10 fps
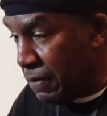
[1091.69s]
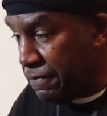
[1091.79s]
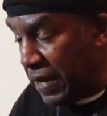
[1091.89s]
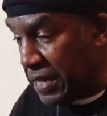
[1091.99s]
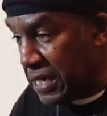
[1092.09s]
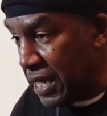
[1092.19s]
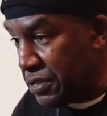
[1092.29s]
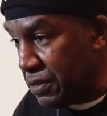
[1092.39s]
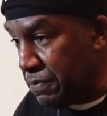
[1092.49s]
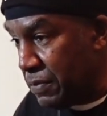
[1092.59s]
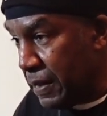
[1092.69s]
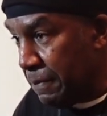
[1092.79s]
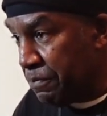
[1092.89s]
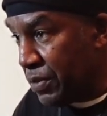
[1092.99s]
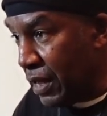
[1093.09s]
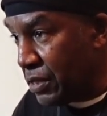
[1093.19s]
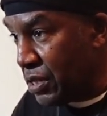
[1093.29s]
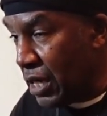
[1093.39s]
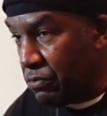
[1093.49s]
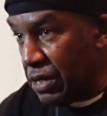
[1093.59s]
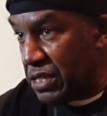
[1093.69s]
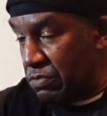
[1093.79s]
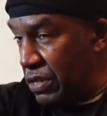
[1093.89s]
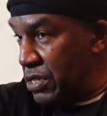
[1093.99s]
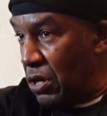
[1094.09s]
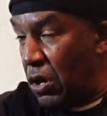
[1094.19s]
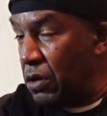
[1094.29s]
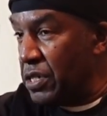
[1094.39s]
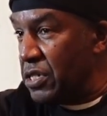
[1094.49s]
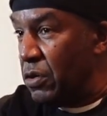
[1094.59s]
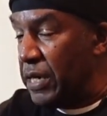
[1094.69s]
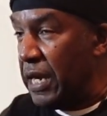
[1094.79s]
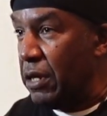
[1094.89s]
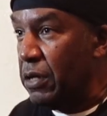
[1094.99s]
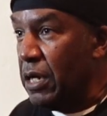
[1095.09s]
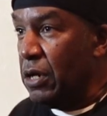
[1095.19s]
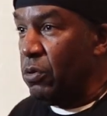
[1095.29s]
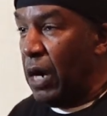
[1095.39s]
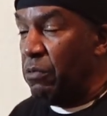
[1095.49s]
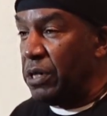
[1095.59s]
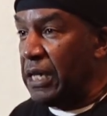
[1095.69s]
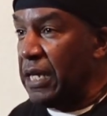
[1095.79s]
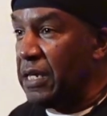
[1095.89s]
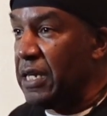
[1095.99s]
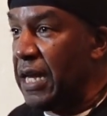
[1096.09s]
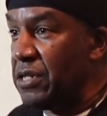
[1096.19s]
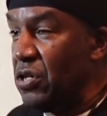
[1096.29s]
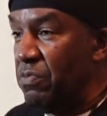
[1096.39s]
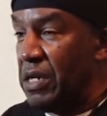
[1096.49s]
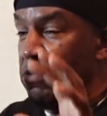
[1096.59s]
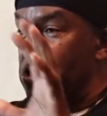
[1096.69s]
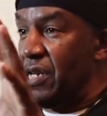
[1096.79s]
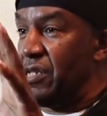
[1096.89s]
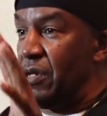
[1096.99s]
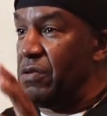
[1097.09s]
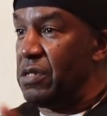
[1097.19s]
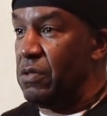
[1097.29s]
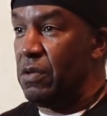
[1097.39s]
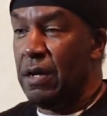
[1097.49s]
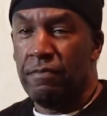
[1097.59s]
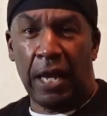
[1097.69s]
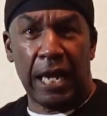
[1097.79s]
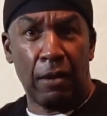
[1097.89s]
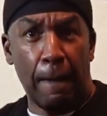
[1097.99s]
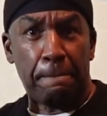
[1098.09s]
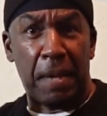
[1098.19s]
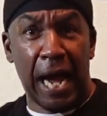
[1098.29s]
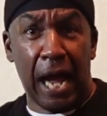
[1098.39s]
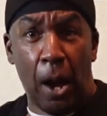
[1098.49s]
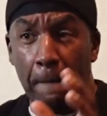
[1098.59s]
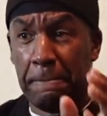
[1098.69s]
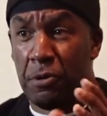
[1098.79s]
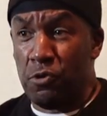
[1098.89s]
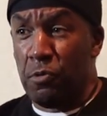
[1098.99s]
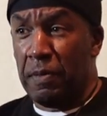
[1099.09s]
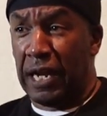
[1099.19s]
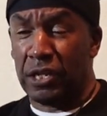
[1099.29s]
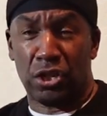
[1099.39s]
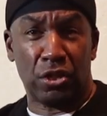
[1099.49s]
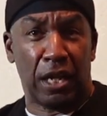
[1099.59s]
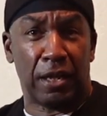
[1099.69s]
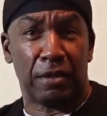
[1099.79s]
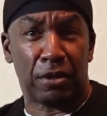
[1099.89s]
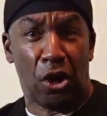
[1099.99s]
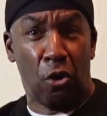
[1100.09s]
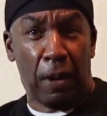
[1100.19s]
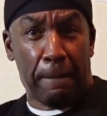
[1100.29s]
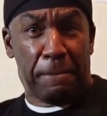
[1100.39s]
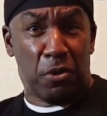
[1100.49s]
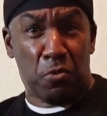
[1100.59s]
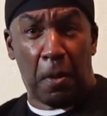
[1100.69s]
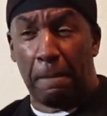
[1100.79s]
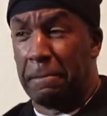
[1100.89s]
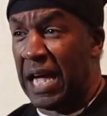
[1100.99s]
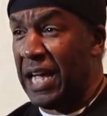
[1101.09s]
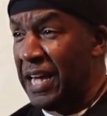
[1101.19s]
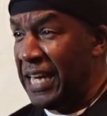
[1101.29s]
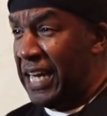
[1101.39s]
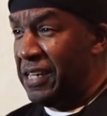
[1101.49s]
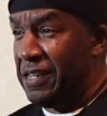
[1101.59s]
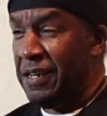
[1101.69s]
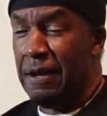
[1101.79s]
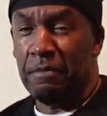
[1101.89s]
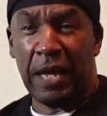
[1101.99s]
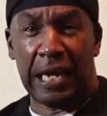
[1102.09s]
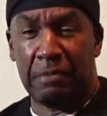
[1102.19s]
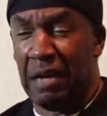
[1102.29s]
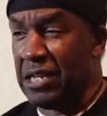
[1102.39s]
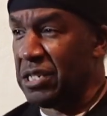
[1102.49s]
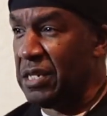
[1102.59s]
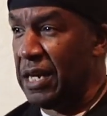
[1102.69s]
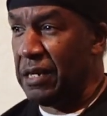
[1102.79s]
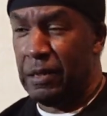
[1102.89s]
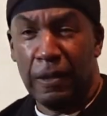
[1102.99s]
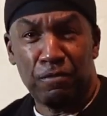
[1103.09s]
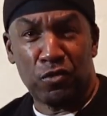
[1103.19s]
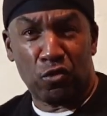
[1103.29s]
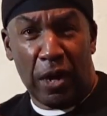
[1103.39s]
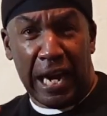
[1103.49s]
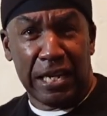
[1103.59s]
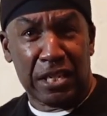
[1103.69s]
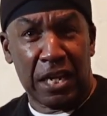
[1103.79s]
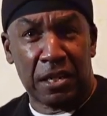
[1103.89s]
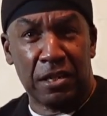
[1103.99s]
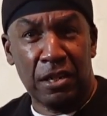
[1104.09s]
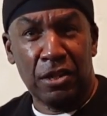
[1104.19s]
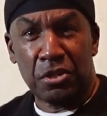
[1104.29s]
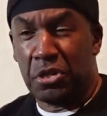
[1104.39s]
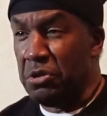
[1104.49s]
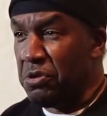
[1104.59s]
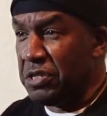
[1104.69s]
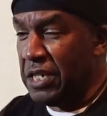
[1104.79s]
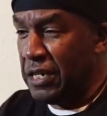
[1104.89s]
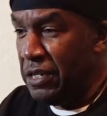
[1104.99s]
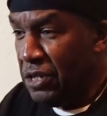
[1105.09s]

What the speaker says: Phantasm and Chuck, we saw all this go down. Well, I want to get into that too, but it was just those two, and they were bow, boom, and Cobra, boom, bow, hitting, Animation hitting, Dre's hitting, Chuko's hitting.